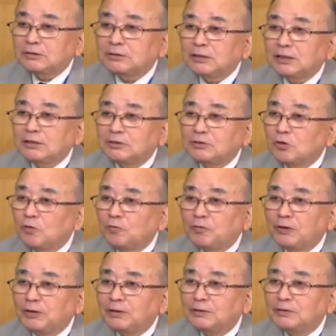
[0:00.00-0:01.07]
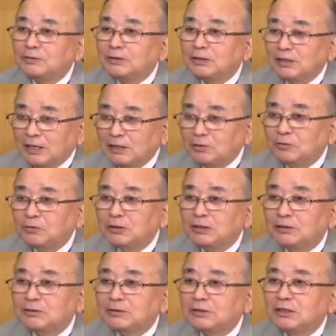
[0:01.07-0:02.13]
to say, so far, you see, I know
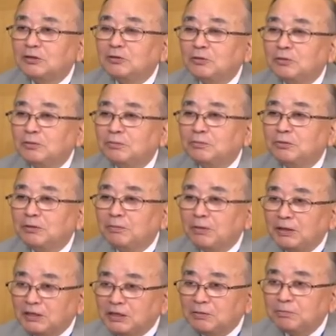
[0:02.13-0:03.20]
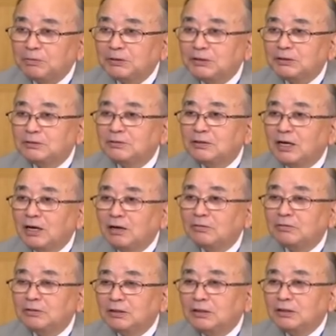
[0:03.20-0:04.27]
that say you, you many companies
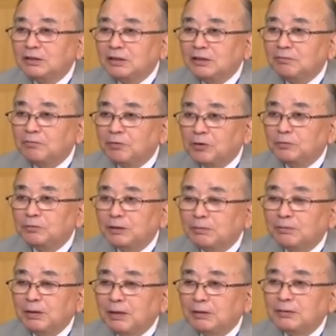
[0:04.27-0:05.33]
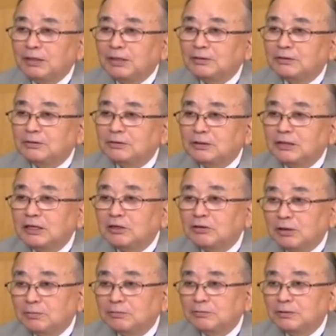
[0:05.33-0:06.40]
now involved about that
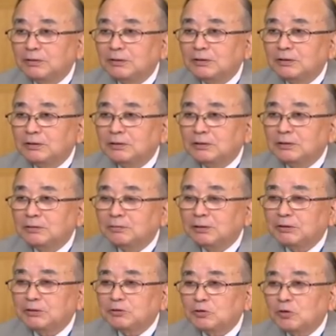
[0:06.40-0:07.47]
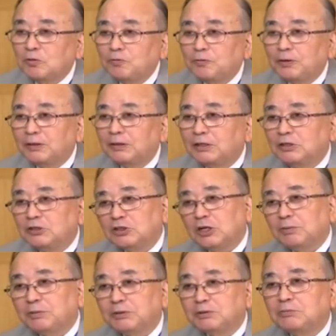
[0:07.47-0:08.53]
TQM. Mm-hmm. But so far in
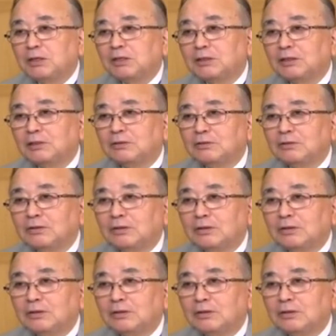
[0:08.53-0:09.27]
Japanese market,